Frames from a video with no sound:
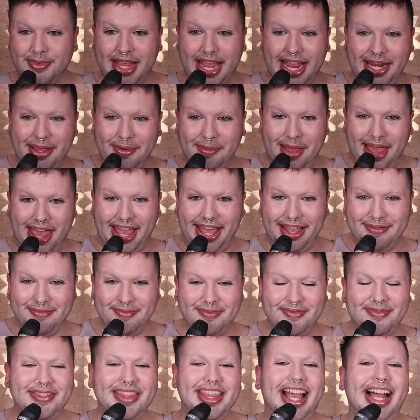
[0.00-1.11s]
Anyway,
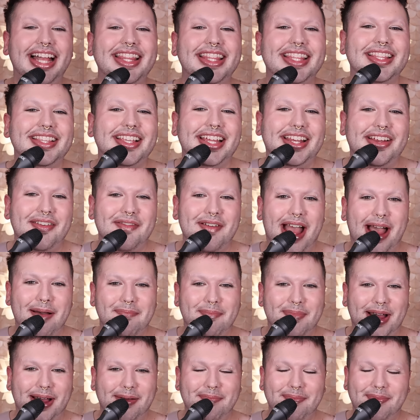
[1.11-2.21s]
that's gonna wrap
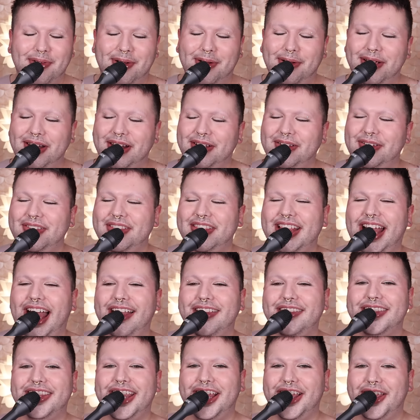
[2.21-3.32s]
up Critical
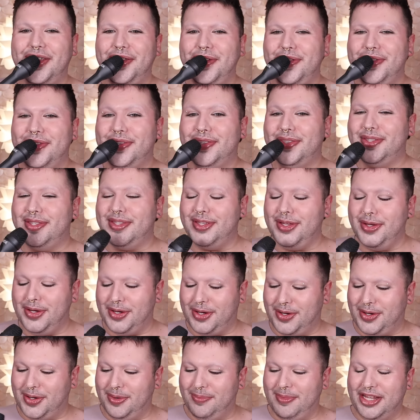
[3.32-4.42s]
Sass. Thank you
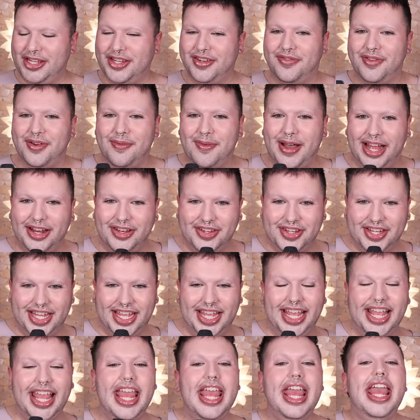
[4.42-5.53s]
so much for watching.
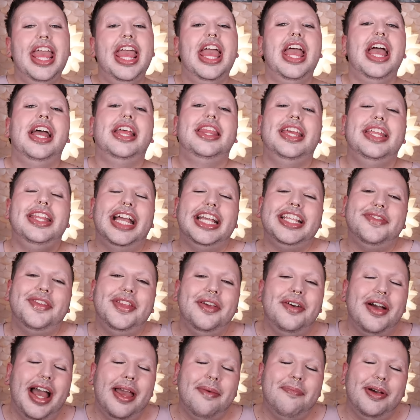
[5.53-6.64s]
The next video
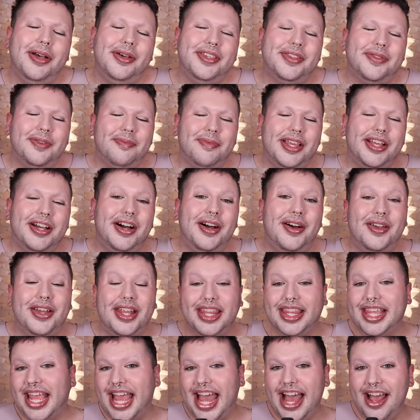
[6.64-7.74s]
I post will be called
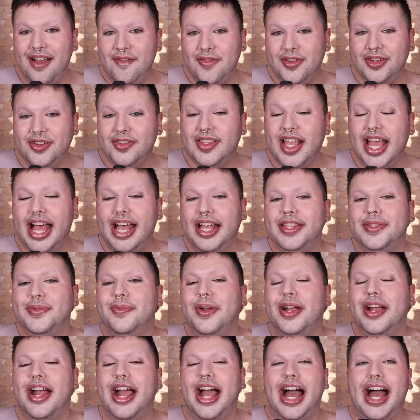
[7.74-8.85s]
The After Sass,
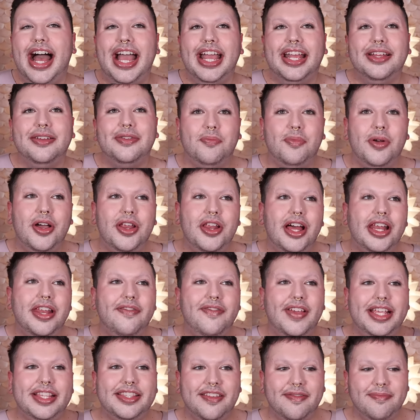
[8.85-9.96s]
where I put on a
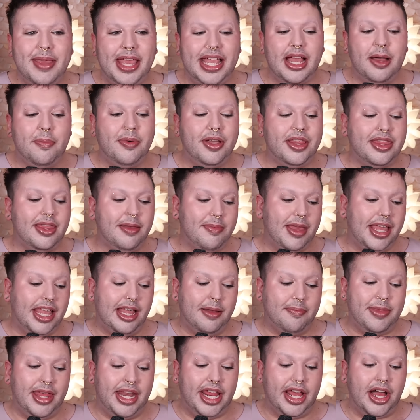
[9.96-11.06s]
face of makeup with the makeup
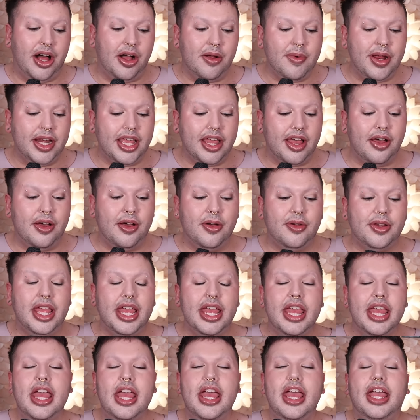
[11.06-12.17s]
that I already own,
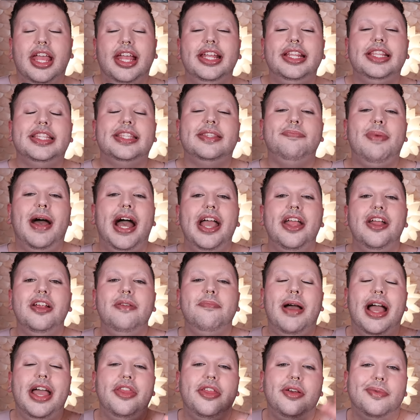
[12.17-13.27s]
inspired
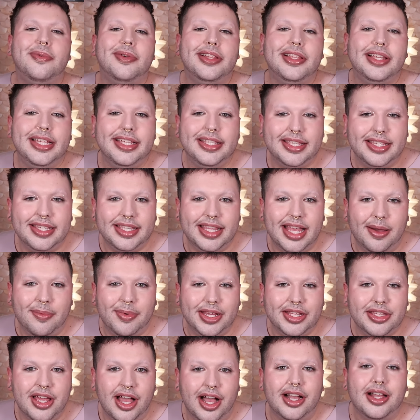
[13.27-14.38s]
by the releases that we
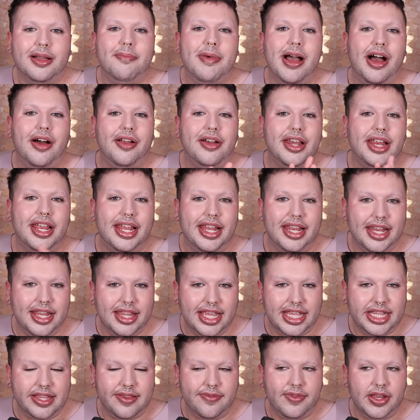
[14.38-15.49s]
talk about in
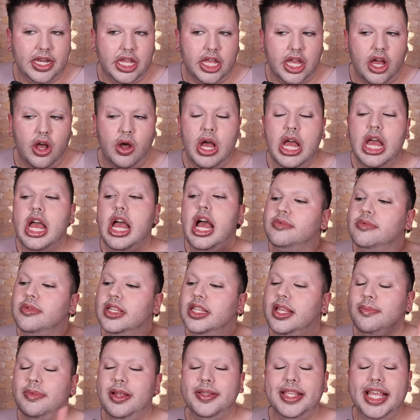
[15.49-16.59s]
this video.
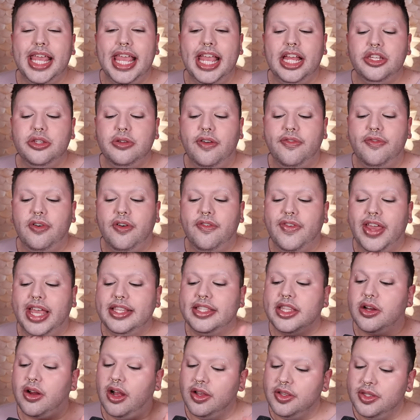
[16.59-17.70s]
Sometimes I can't do a full face.
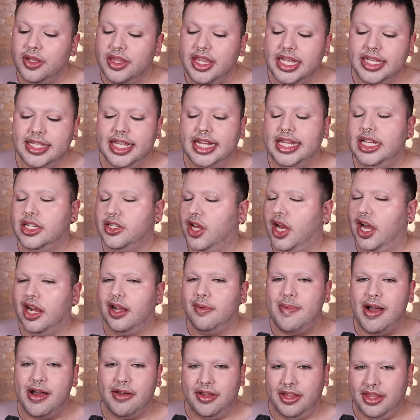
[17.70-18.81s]
There are also things I didn't talk
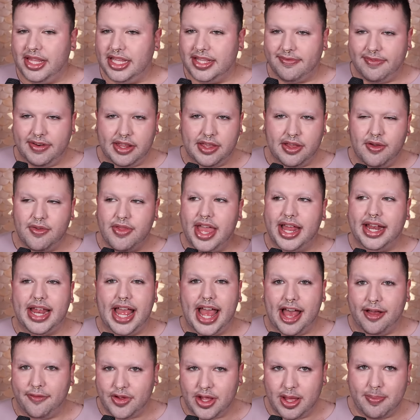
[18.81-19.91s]
about in this video that
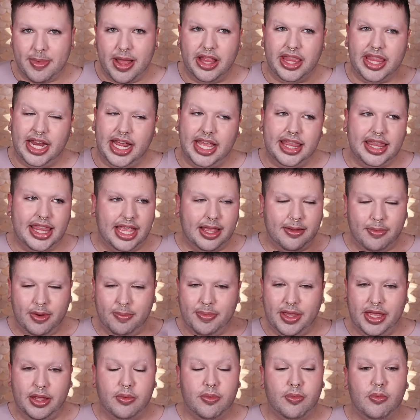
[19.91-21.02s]
have come out that I think would
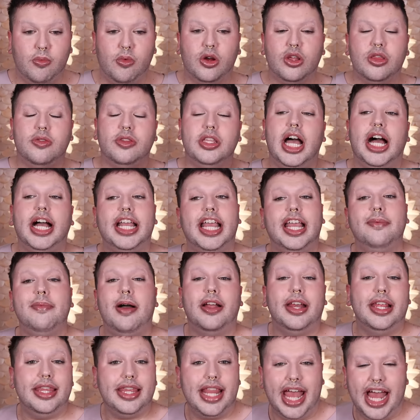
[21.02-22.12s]
be worth talking about
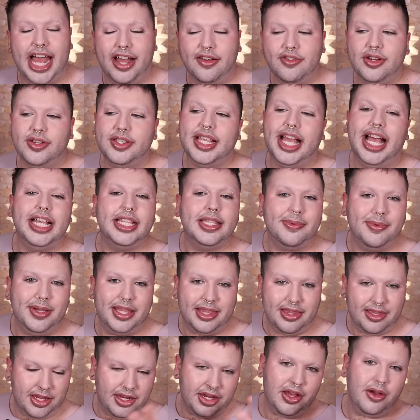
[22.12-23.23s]
in the After Sass with,
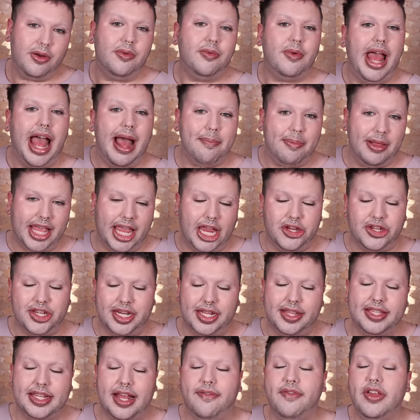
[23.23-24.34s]
you know, application and
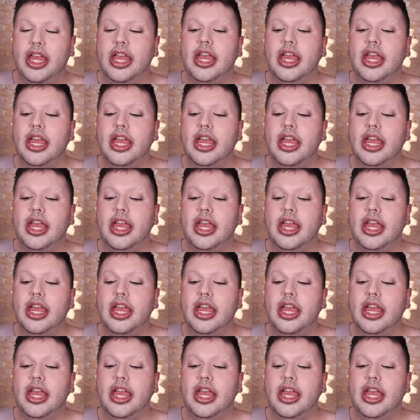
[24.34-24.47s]
stuff.